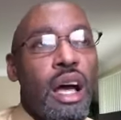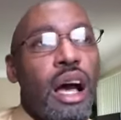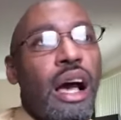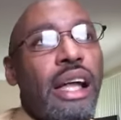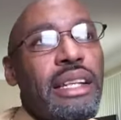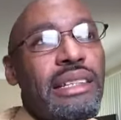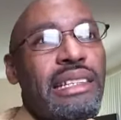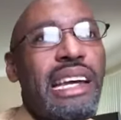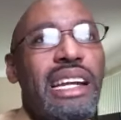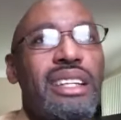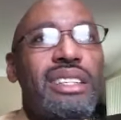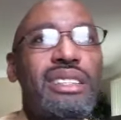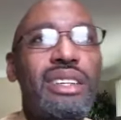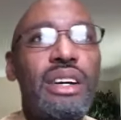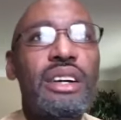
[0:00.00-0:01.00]
at
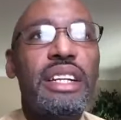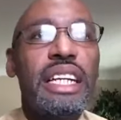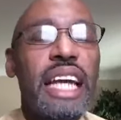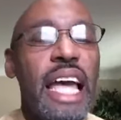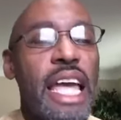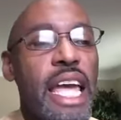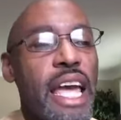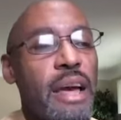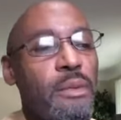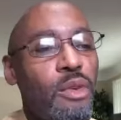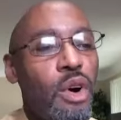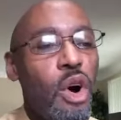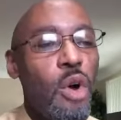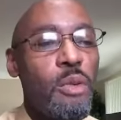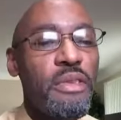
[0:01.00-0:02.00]
10.30 a.m.
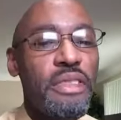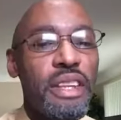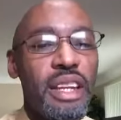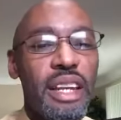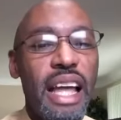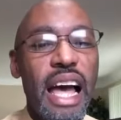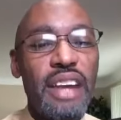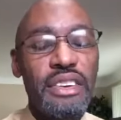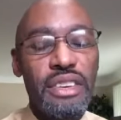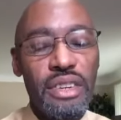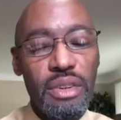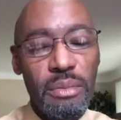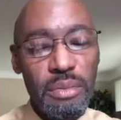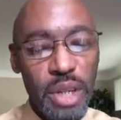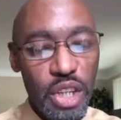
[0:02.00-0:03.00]
Rehoboth
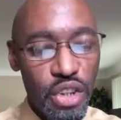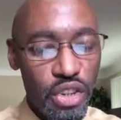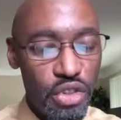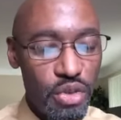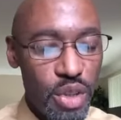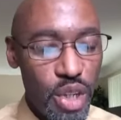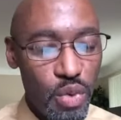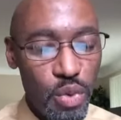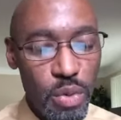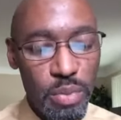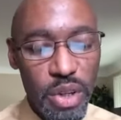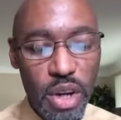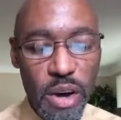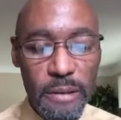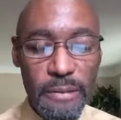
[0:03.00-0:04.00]
International Ministries. will
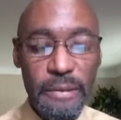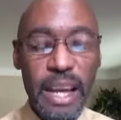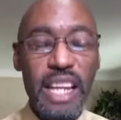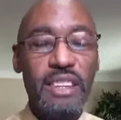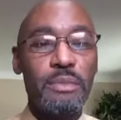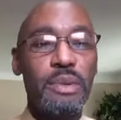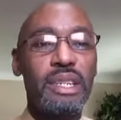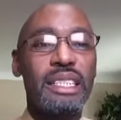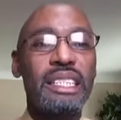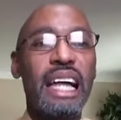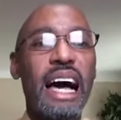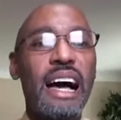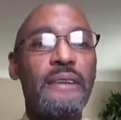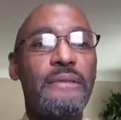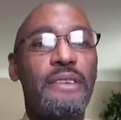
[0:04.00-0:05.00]
be on Facebook
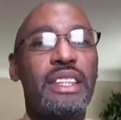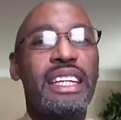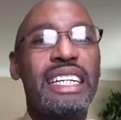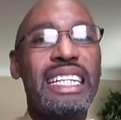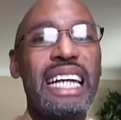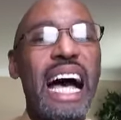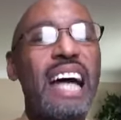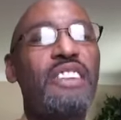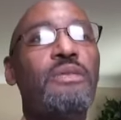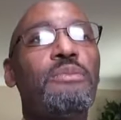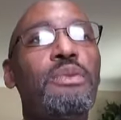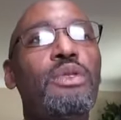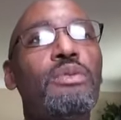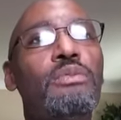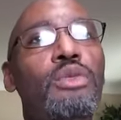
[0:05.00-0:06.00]
Live for the
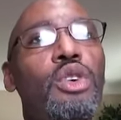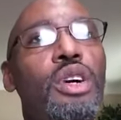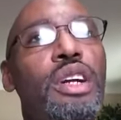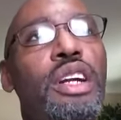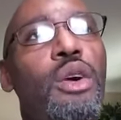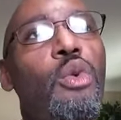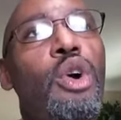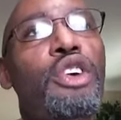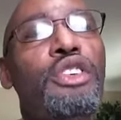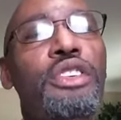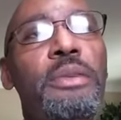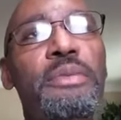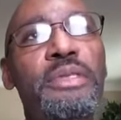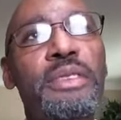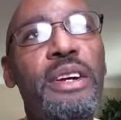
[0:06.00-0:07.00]
Gospel Morning
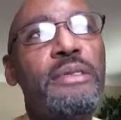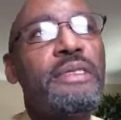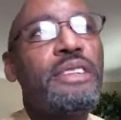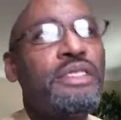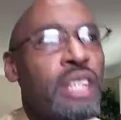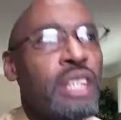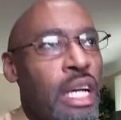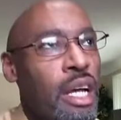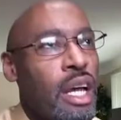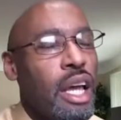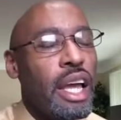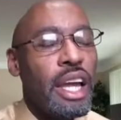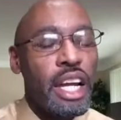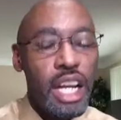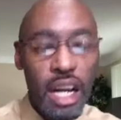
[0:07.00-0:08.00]
Worship Service.
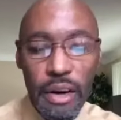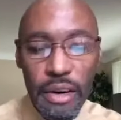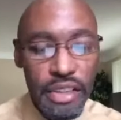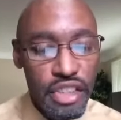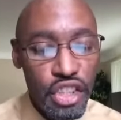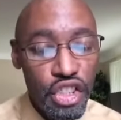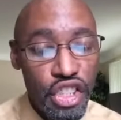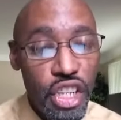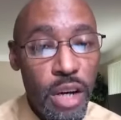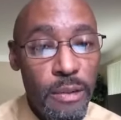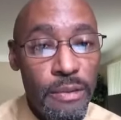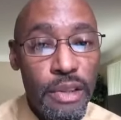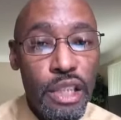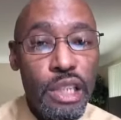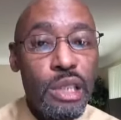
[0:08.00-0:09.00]
Encourage
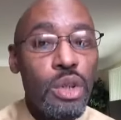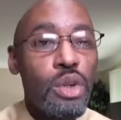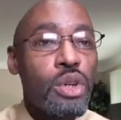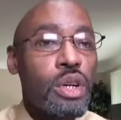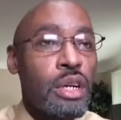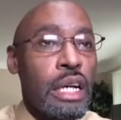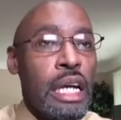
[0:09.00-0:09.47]
yourself in the Lord.